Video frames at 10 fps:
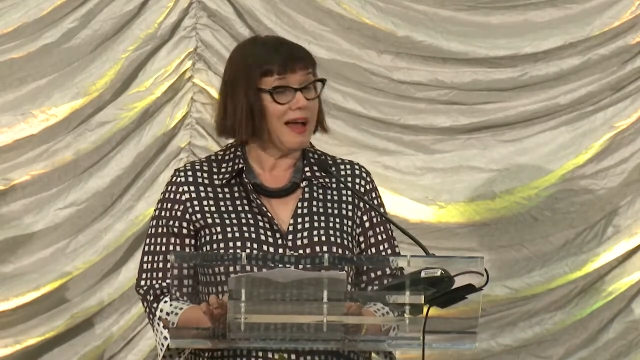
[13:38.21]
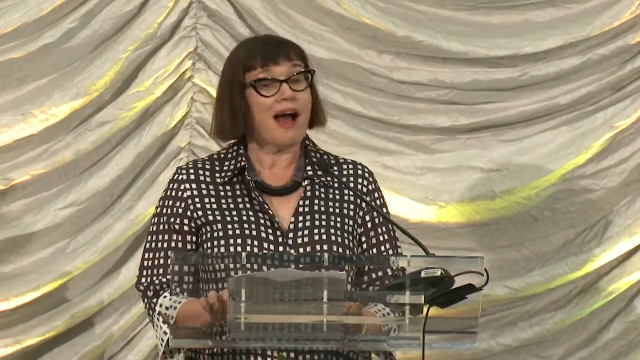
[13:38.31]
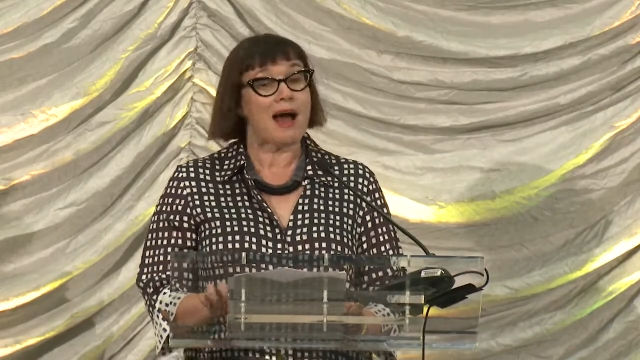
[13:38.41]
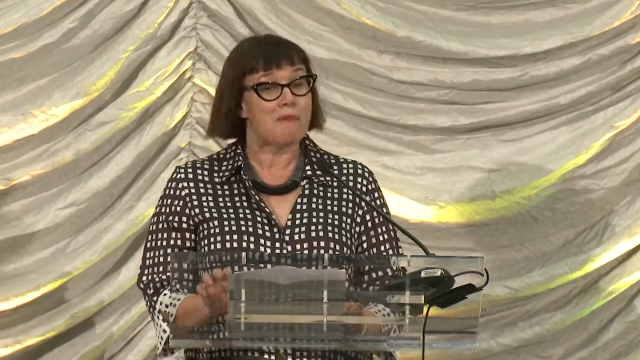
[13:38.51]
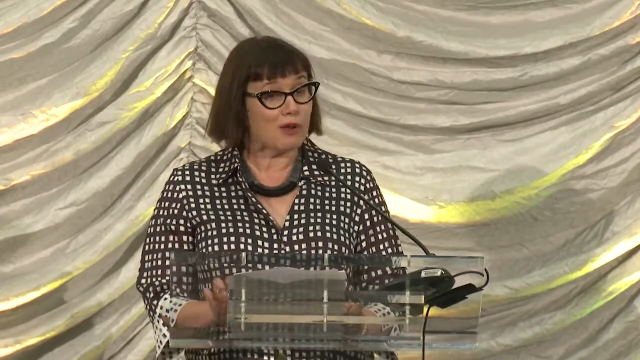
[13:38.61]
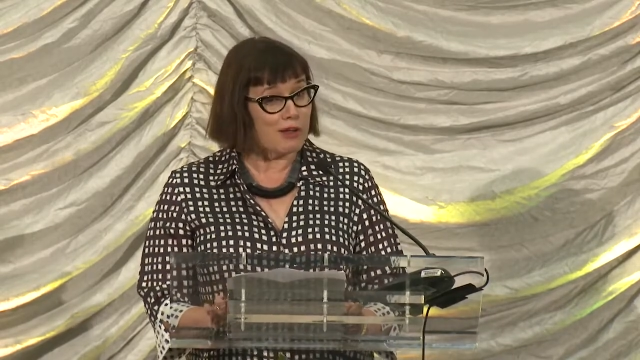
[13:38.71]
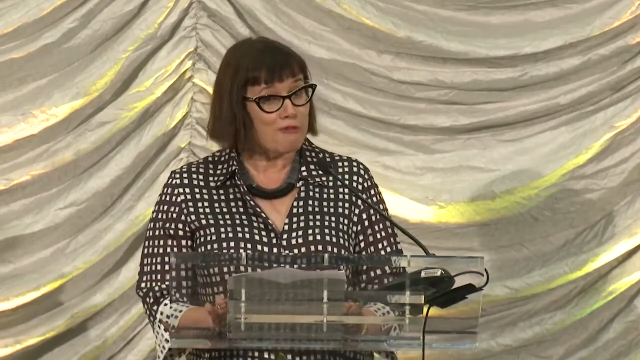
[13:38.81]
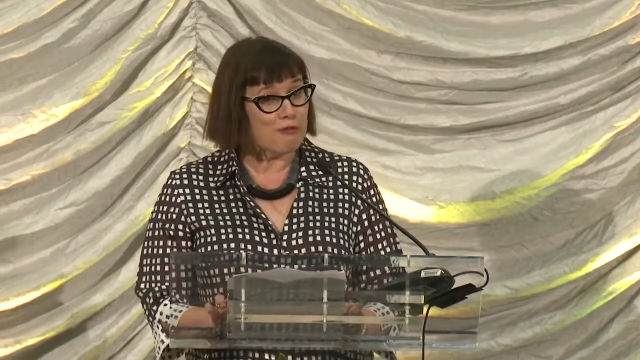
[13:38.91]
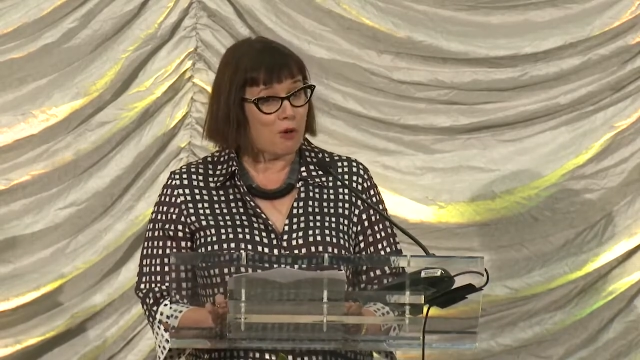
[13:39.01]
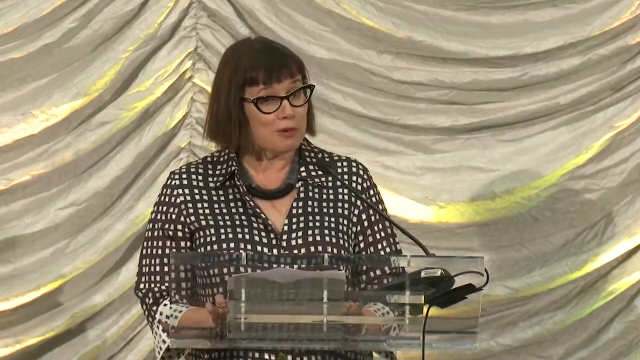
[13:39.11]
I'm looking
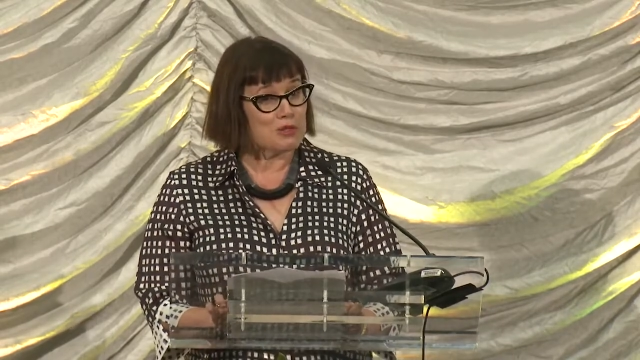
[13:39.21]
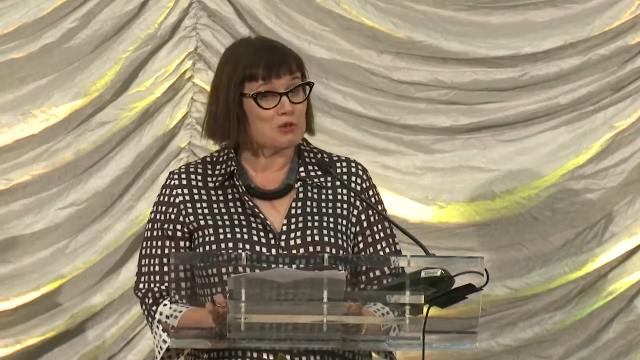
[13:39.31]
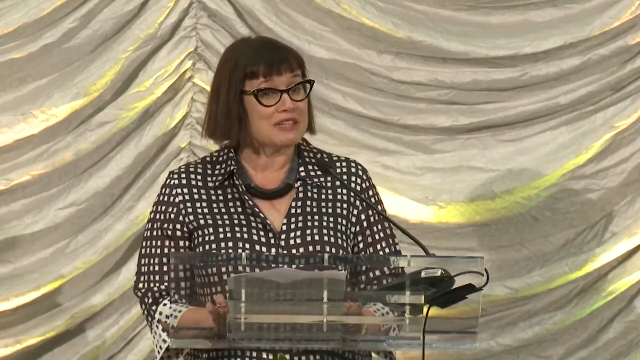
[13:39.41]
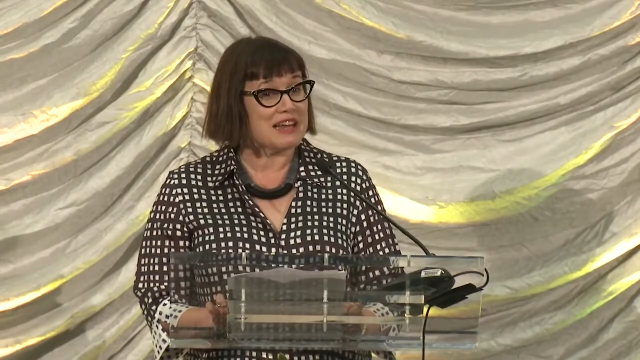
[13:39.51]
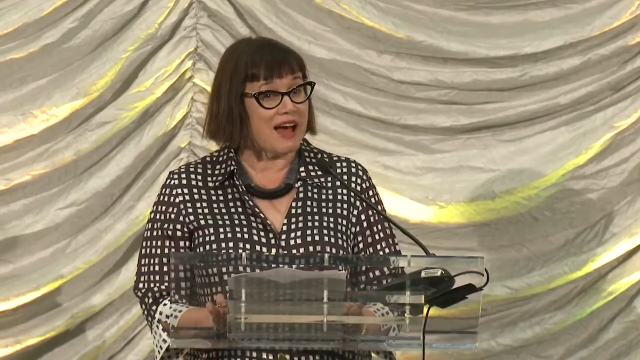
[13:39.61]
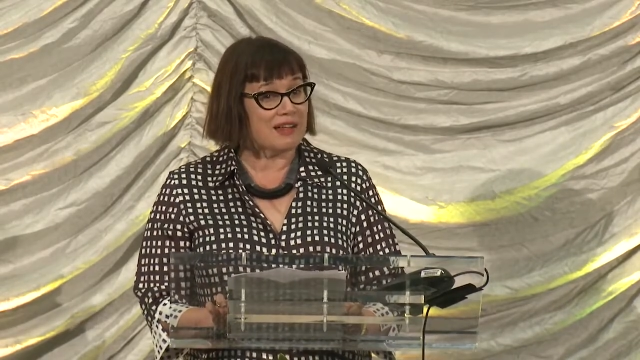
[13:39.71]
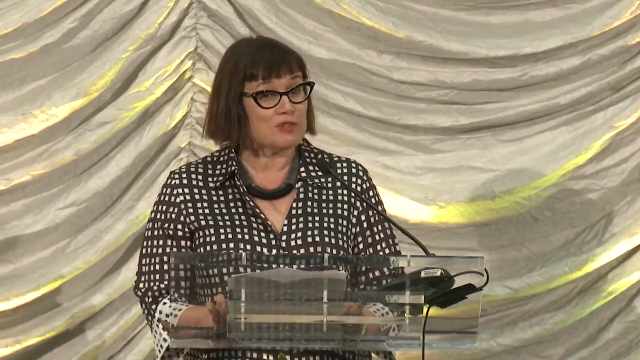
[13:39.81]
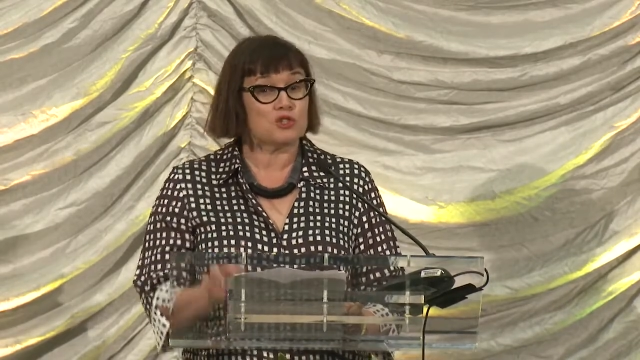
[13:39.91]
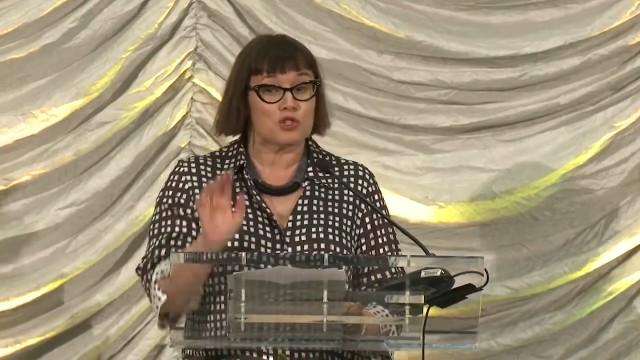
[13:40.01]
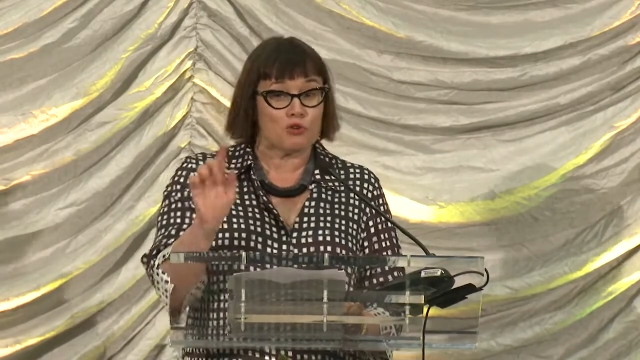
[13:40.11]
forward to the
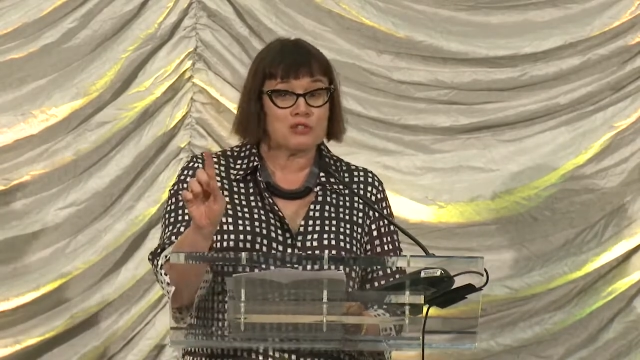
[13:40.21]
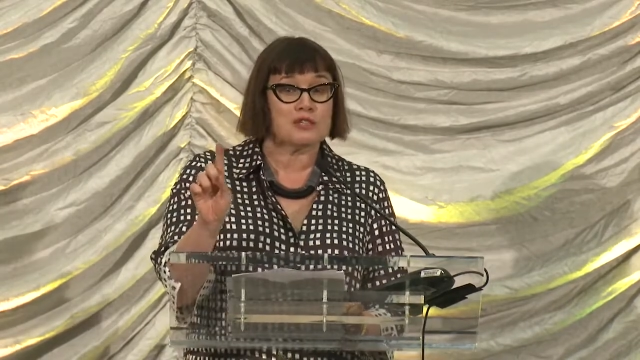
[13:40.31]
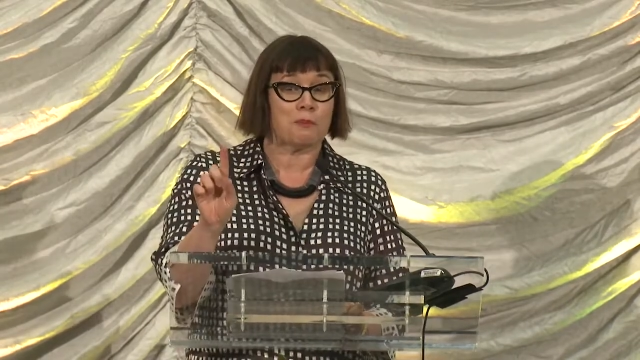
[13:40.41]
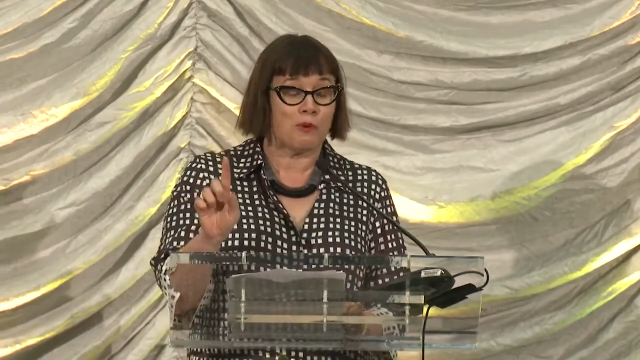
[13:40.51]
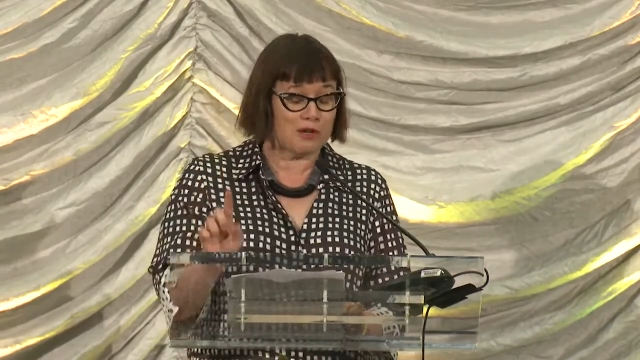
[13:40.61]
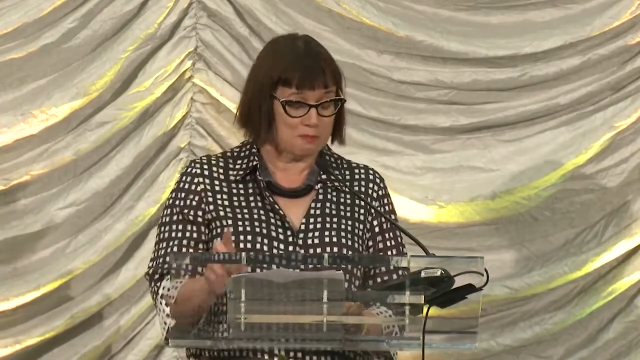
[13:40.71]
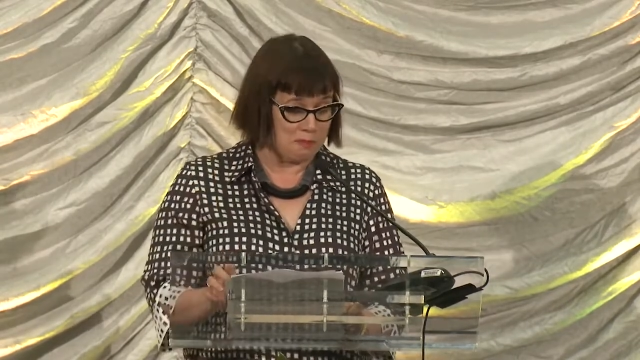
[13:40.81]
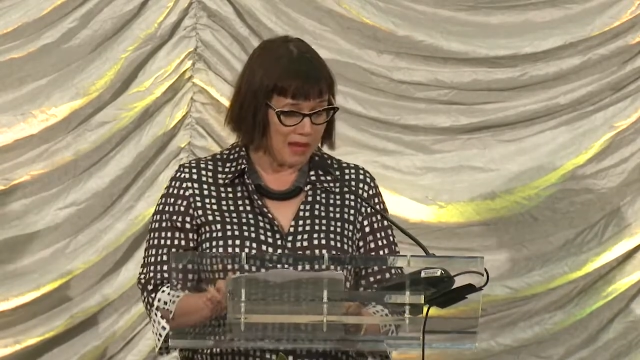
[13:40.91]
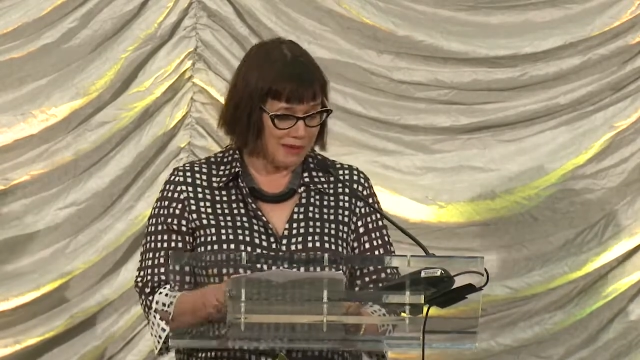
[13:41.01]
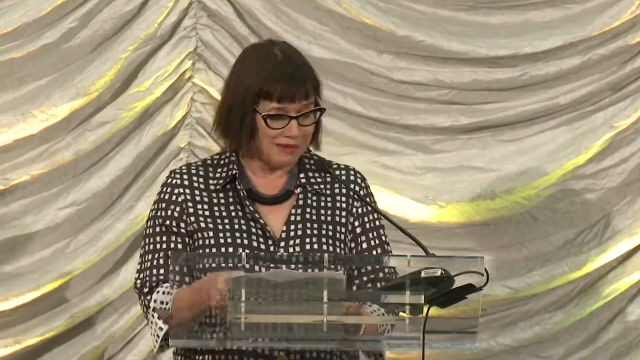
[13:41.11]
dance. Don't disappoint
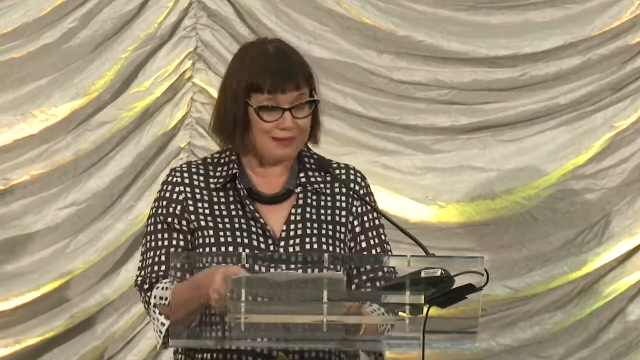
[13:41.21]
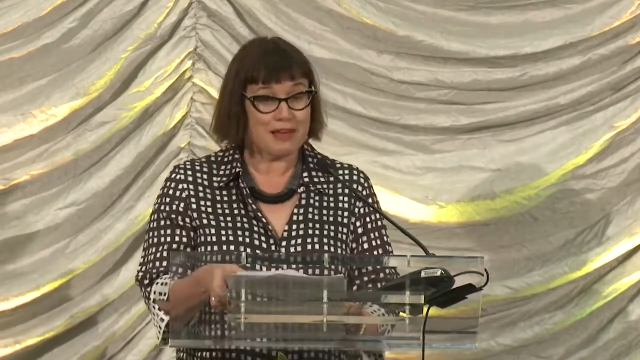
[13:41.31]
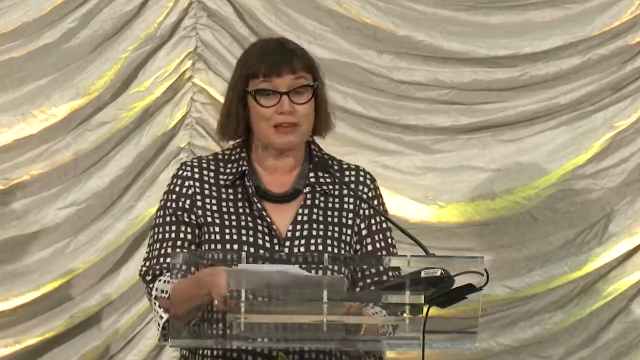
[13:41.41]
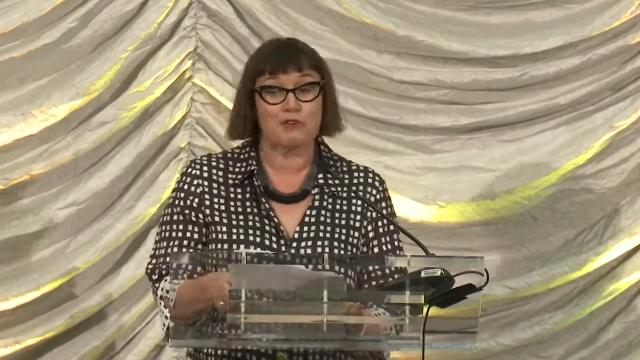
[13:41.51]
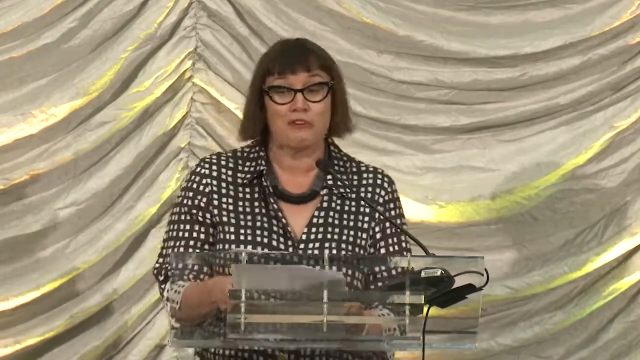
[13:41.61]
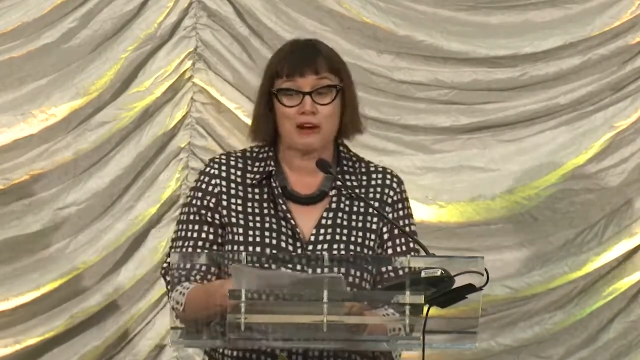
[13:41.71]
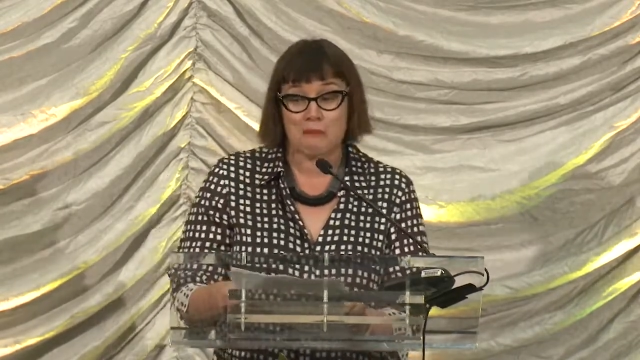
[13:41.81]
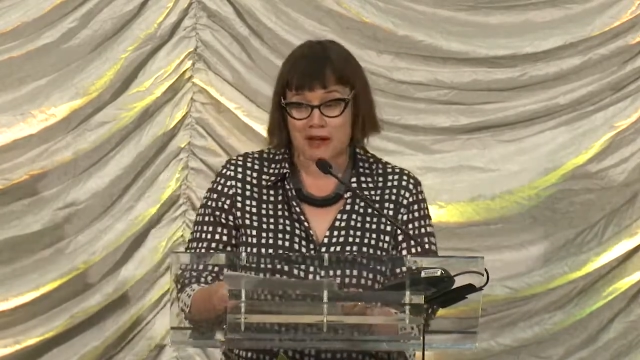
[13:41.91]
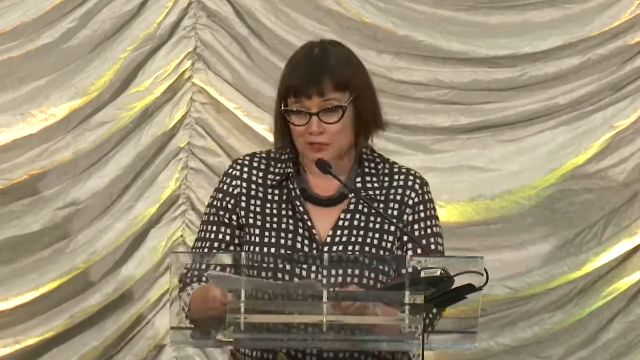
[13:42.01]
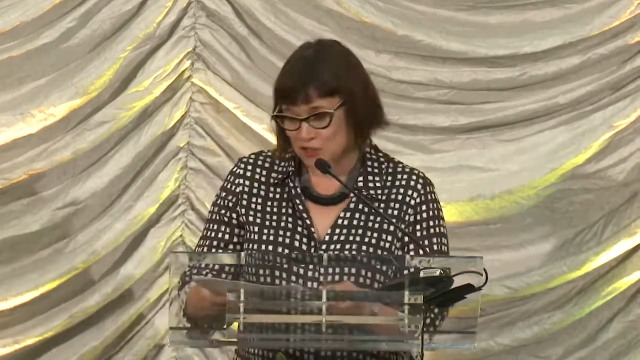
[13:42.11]
me. Thank you very much.